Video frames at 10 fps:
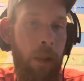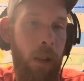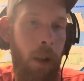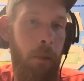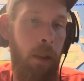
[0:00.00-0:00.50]

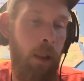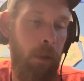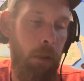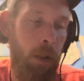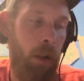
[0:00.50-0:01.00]
comment, I
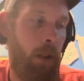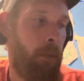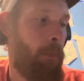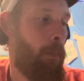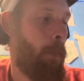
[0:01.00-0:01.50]
don't care.
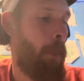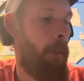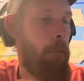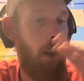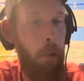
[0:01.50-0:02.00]

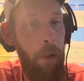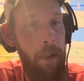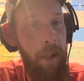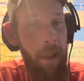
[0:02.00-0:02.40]
But I want to say